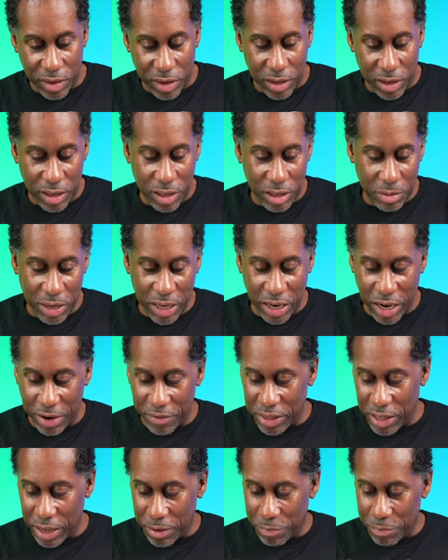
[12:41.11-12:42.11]
let me get
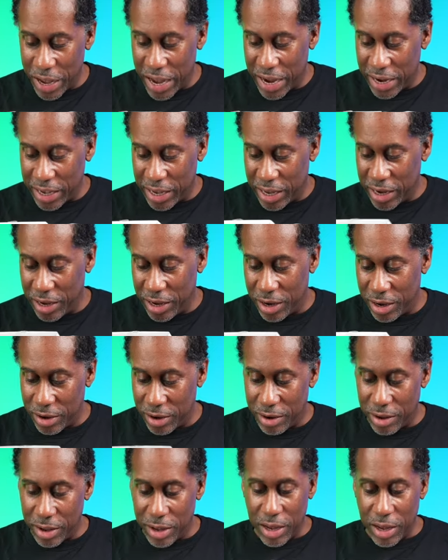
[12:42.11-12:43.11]
everything back in
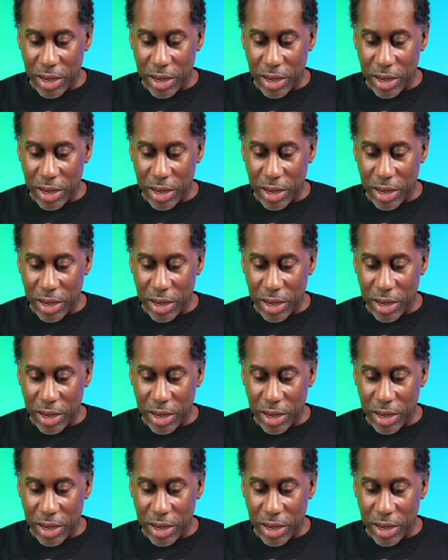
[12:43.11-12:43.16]
here